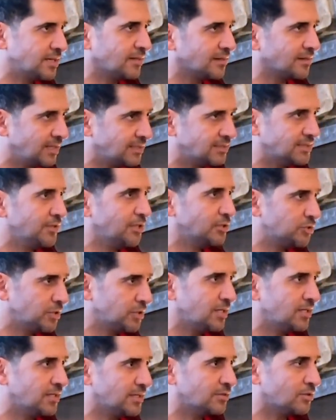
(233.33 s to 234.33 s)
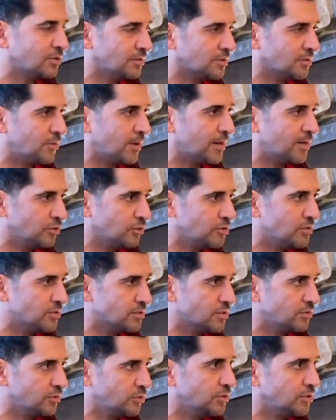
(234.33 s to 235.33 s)
outlast, eventually you're going to get the
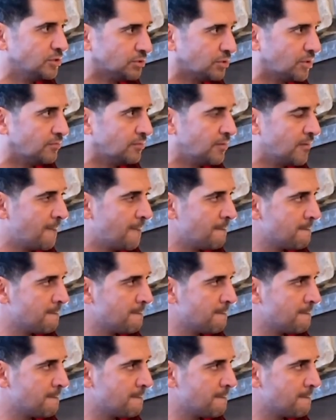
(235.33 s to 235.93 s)
credit you deserve.